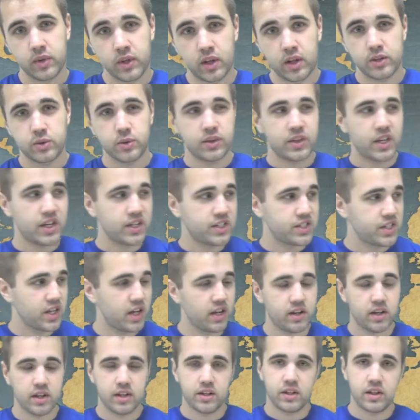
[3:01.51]
That's what they
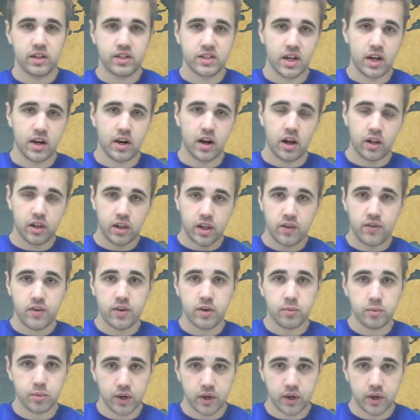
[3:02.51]
said. They said a living,